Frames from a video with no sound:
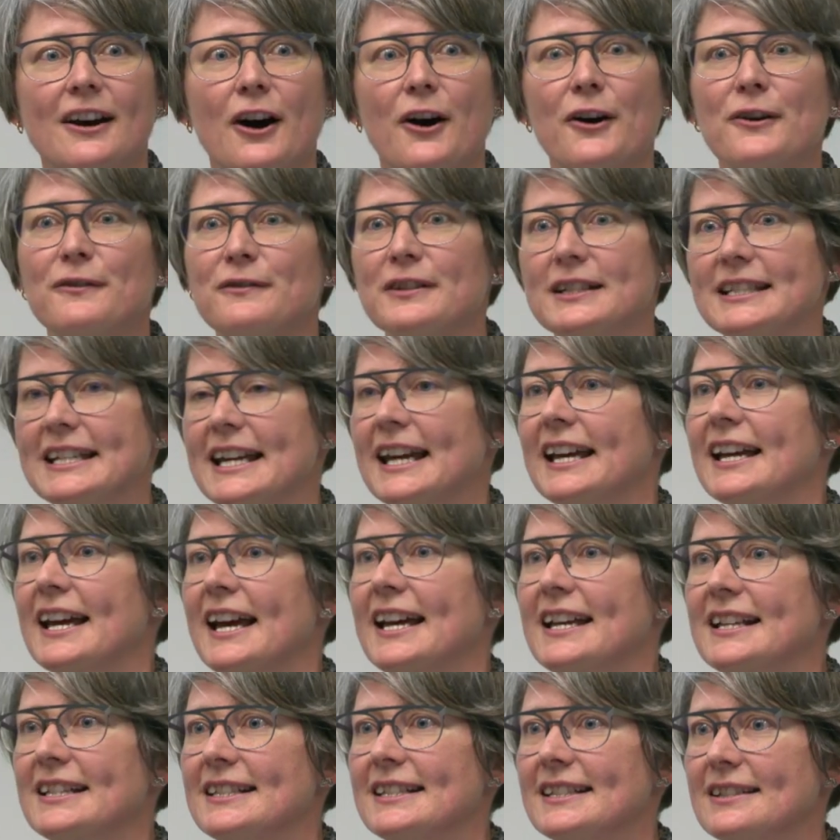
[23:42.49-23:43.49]
over
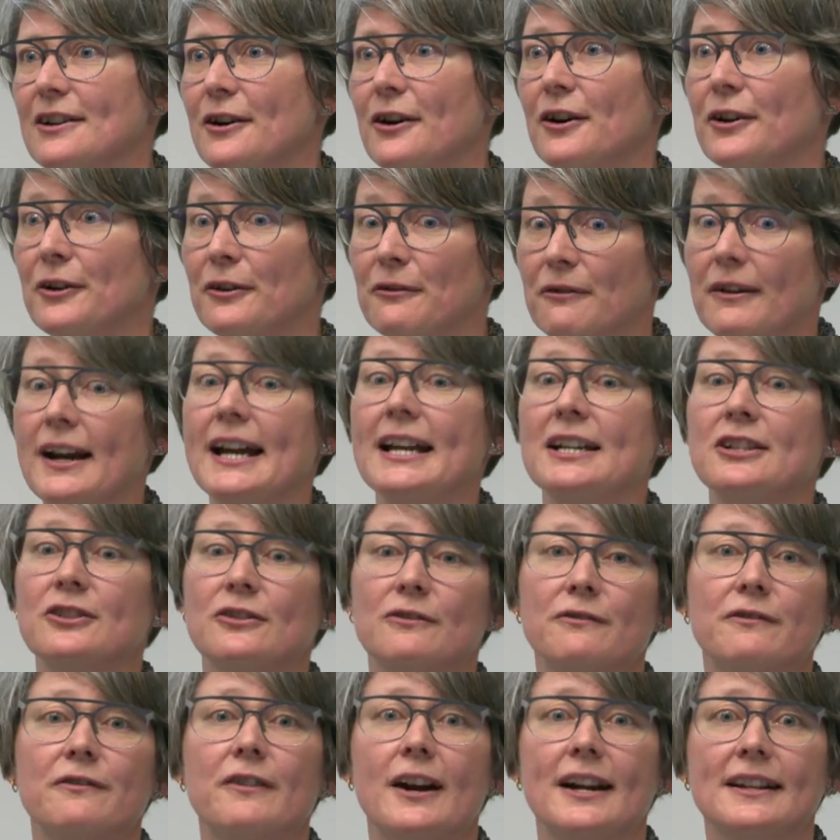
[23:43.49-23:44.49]
decades on a range
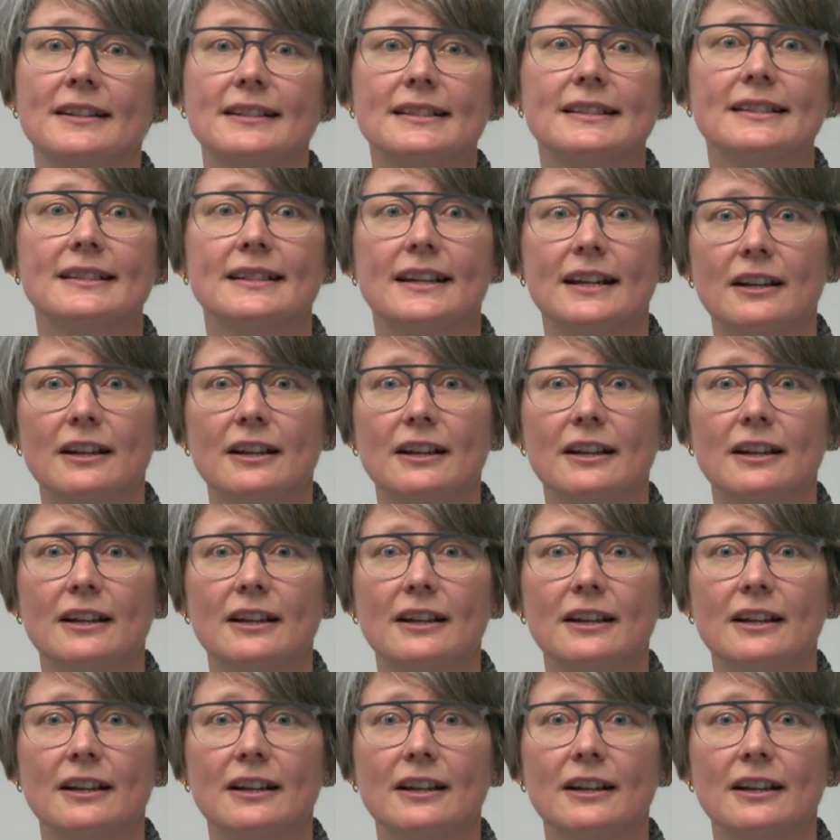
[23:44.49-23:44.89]
of fronts,